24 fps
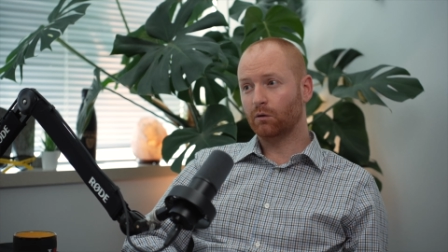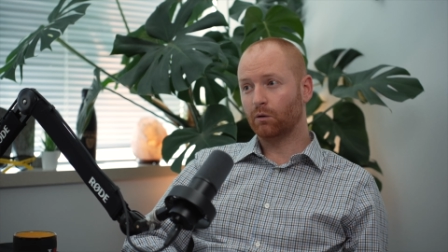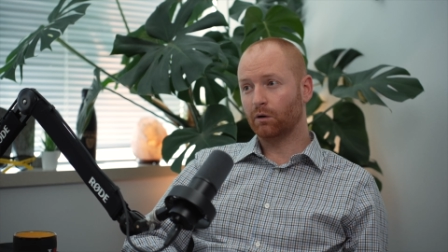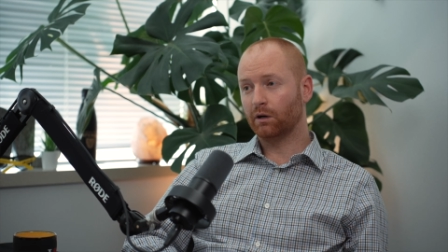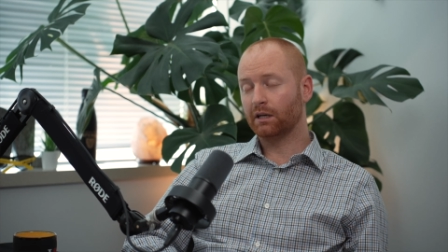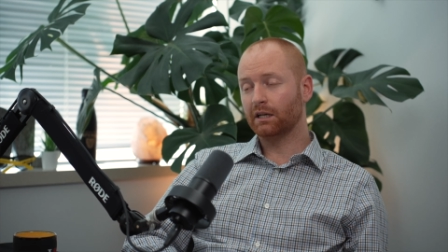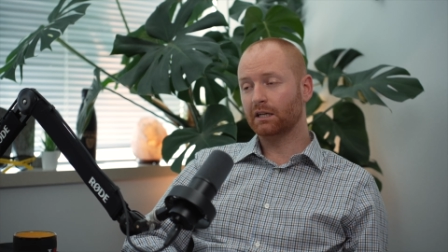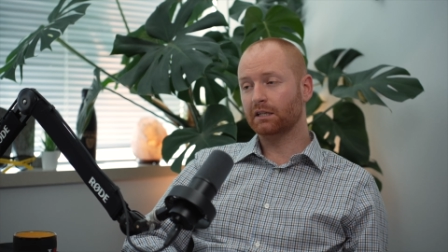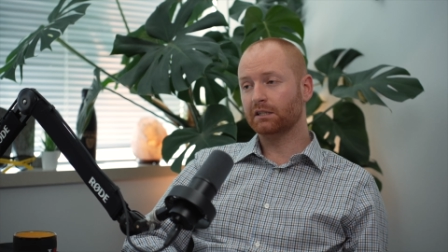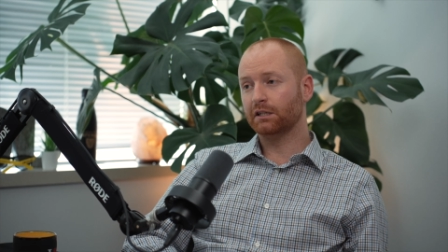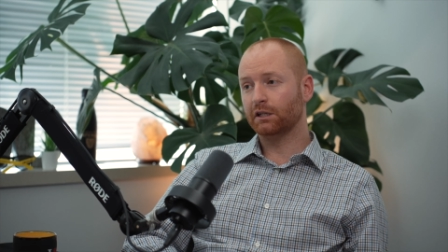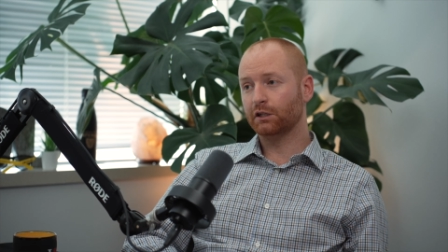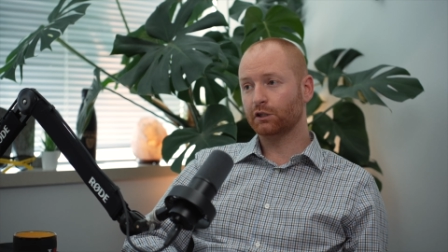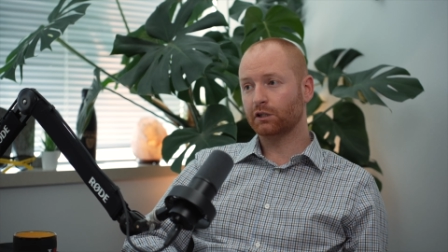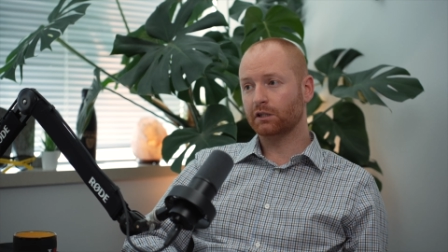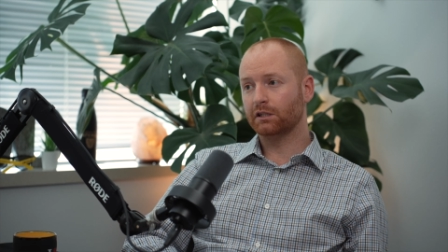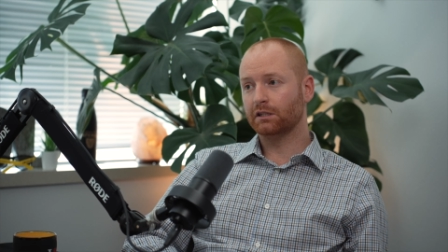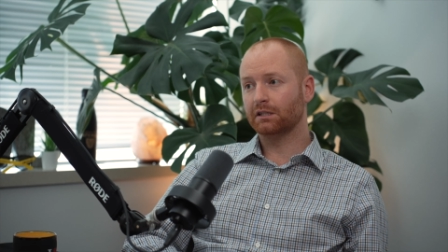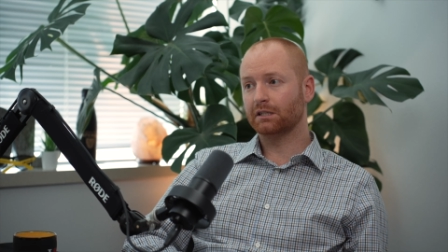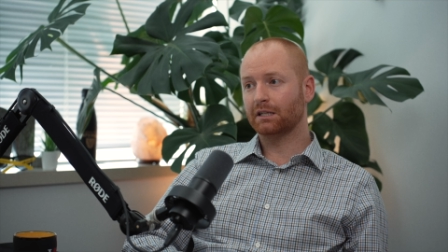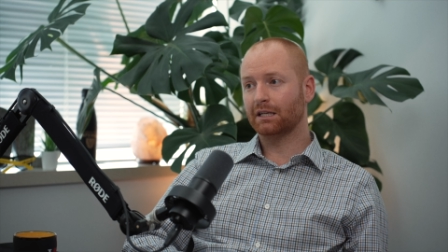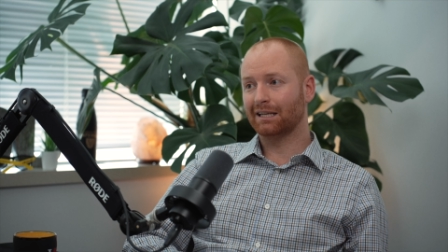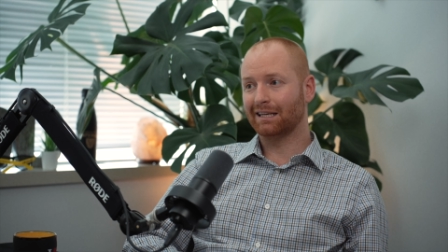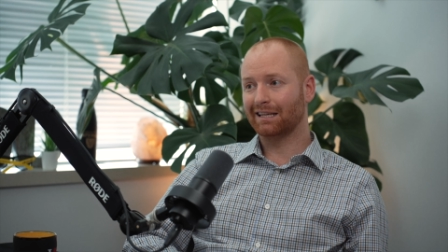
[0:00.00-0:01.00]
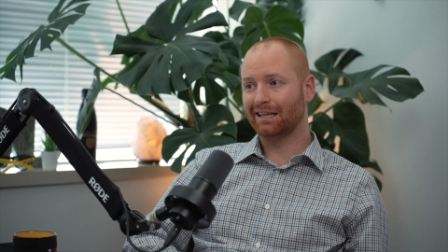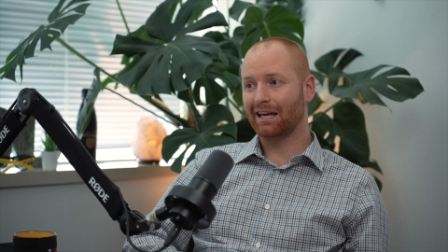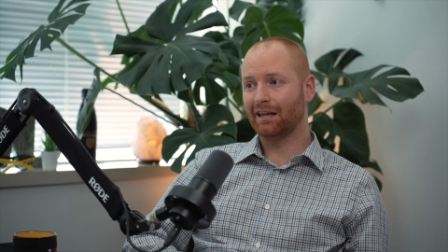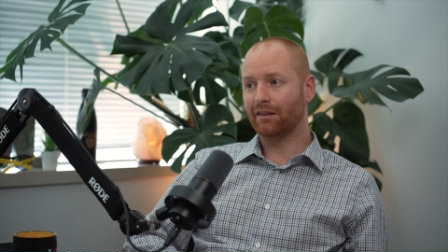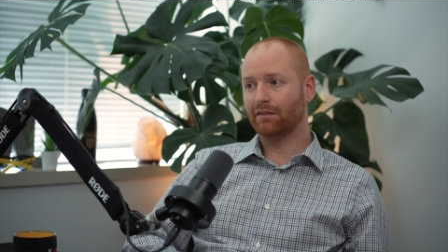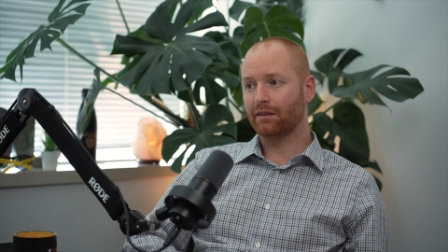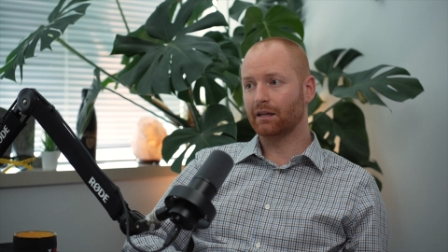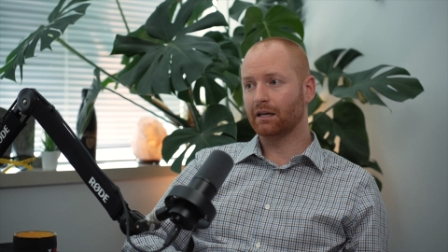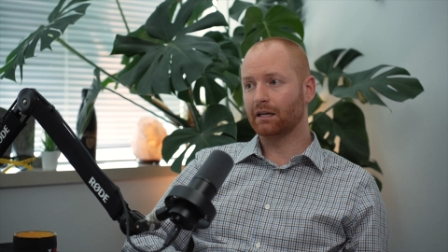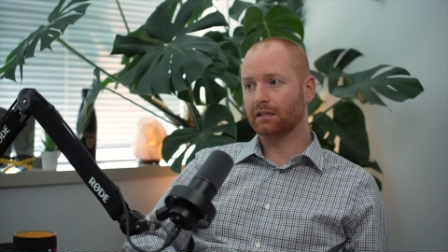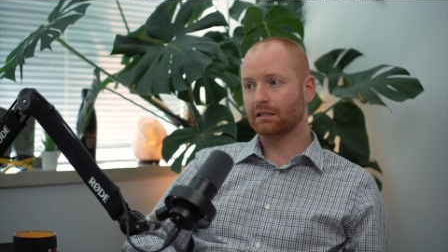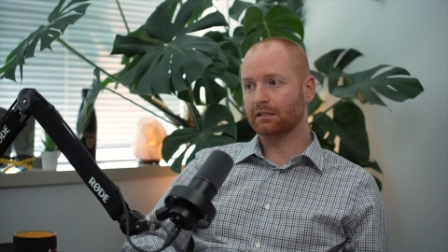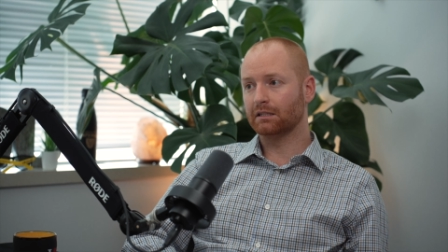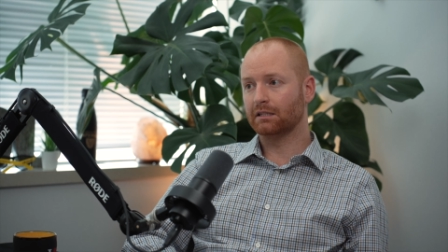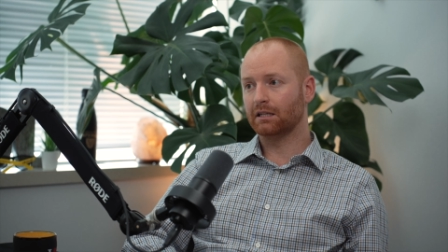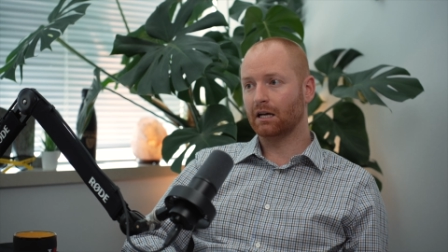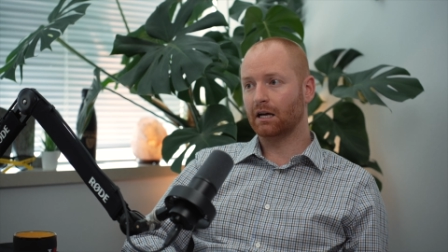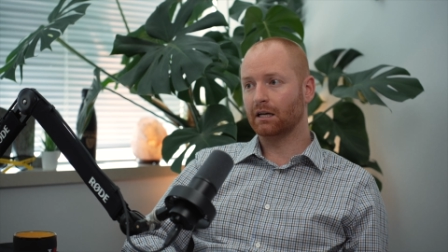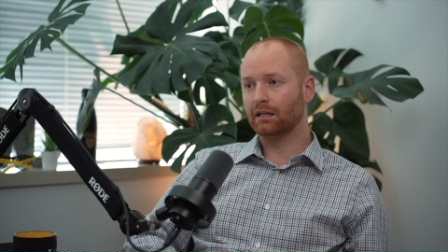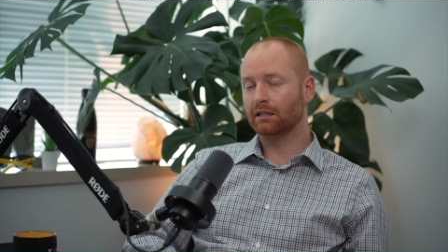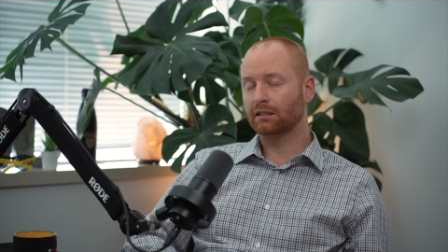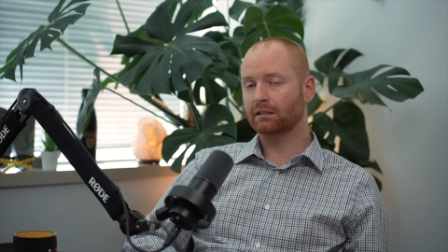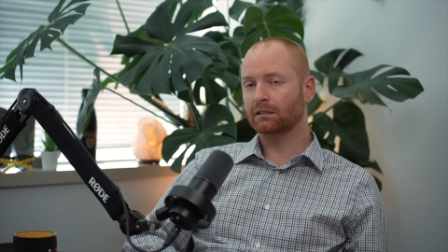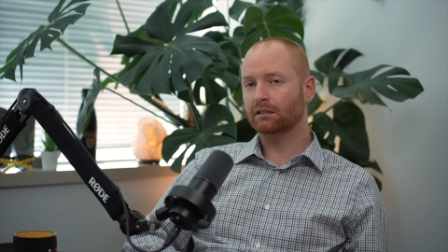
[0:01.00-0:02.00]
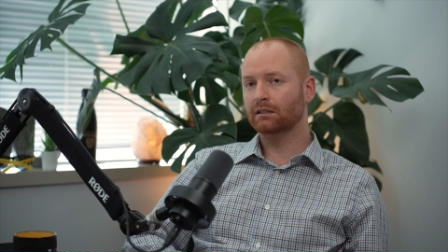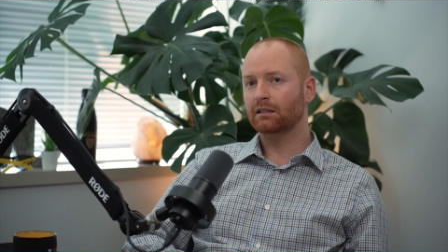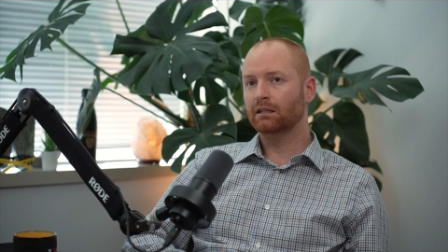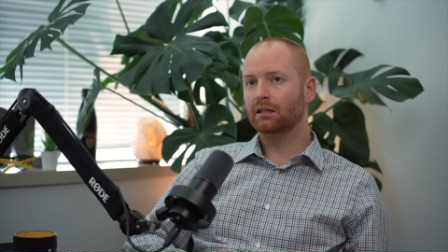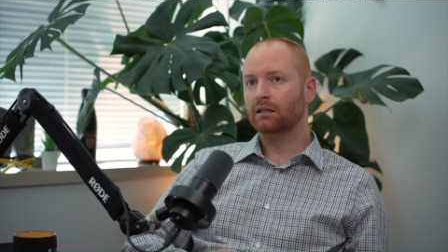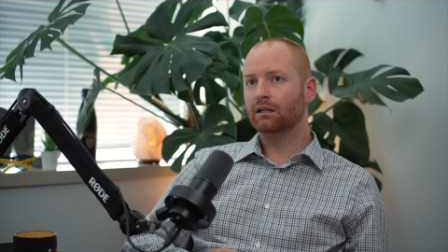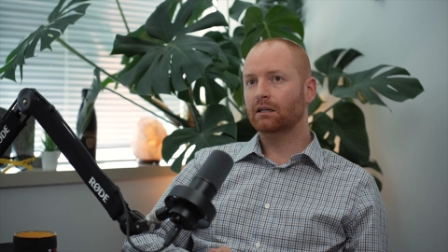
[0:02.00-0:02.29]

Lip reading: organizations can get things done